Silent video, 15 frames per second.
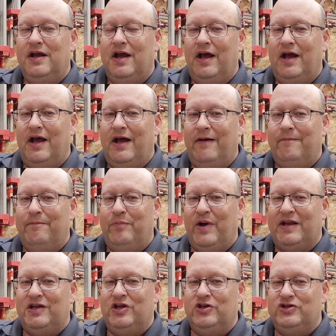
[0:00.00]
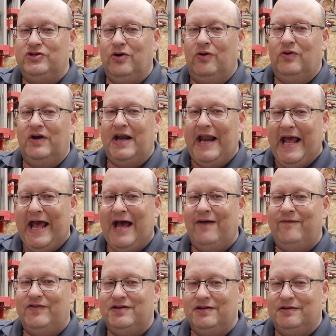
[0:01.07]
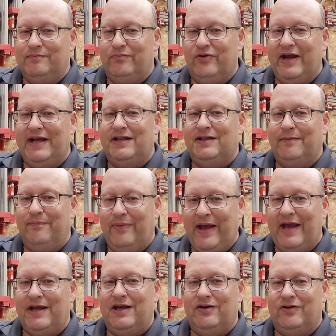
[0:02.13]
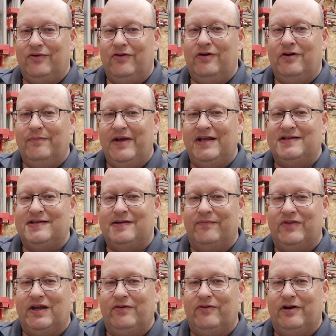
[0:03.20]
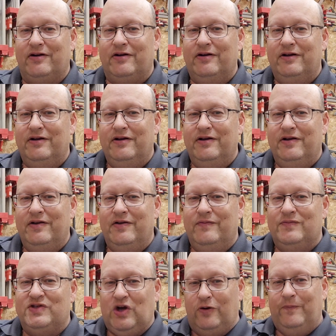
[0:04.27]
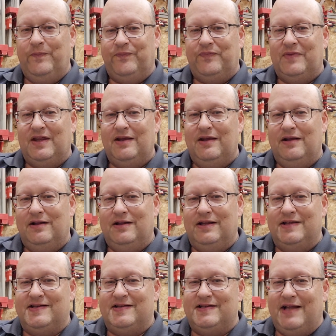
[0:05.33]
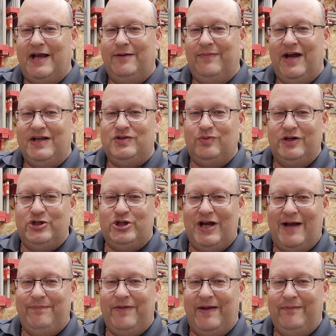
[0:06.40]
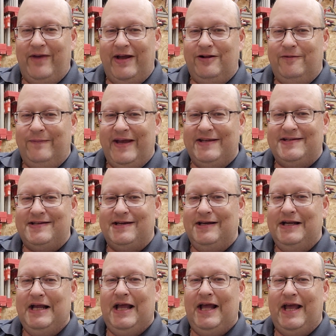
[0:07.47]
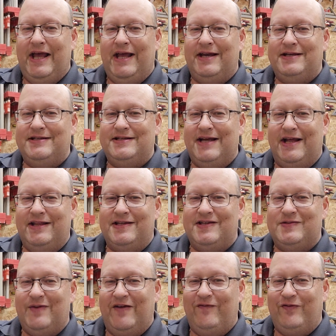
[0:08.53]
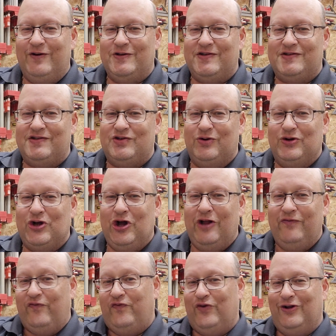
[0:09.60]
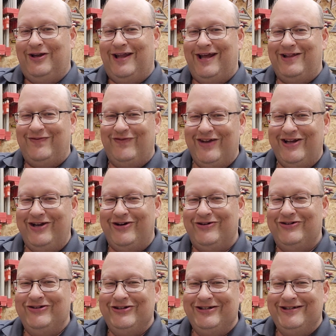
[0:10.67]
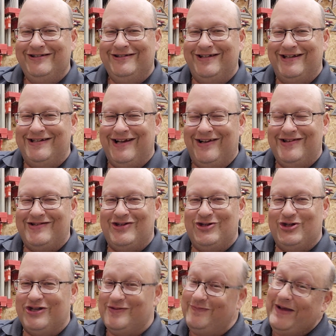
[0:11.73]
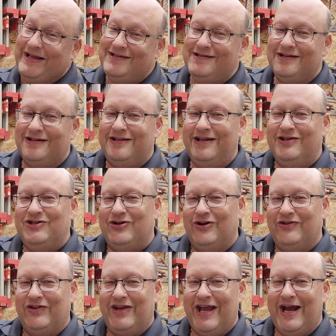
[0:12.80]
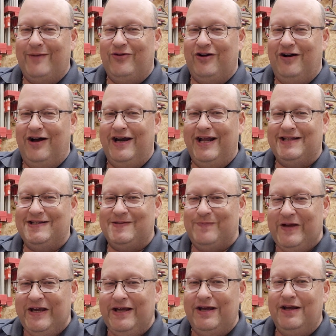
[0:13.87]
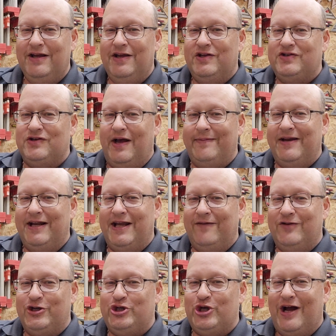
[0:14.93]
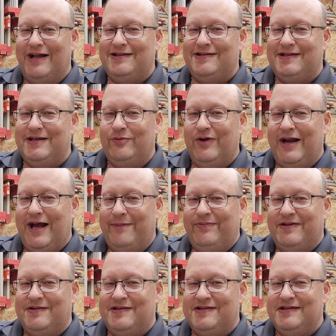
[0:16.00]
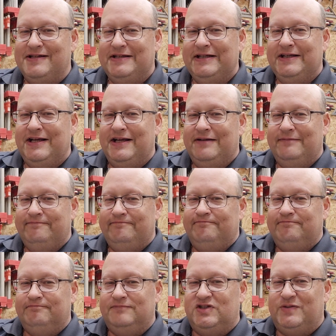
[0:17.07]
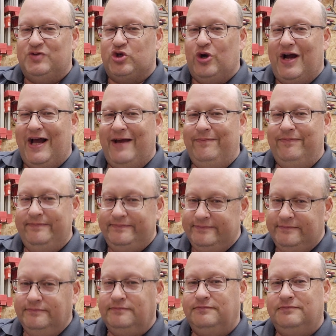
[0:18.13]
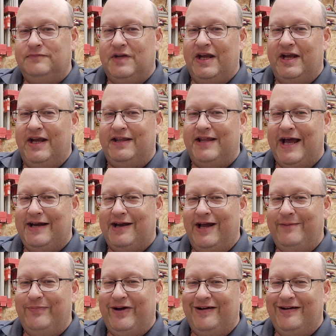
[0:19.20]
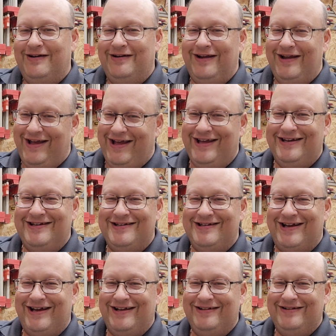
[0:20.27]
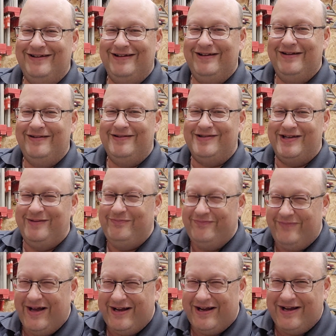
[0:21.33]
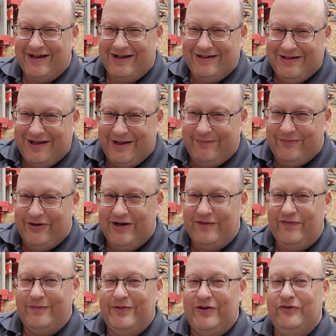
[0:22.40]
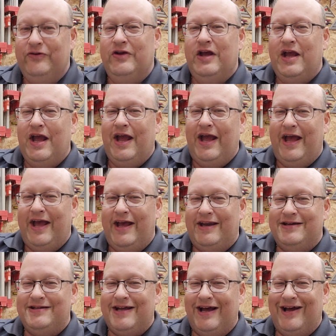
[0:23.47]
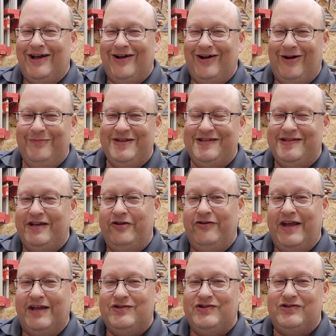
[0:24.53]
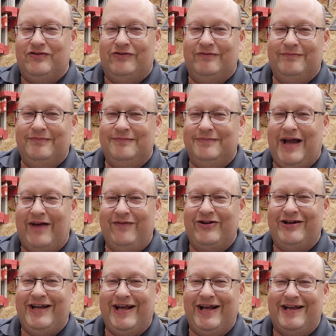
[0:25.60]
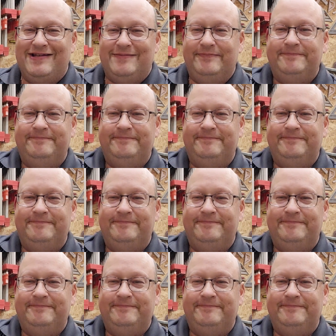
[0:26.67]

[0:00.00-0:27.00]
but you don't have to break the bank in order to make something work. So this is Lightemized Woodshop. I'm Michael Mason, and this is my first so-called full-length video. They tell us to just basically turn the camera on and speak, so I'm going to give it a shot and see what happens. Subscribe, hit that like button, and see, Becca, I'm learning from you, and I'll be seeing you again soon. Have a good day, guys.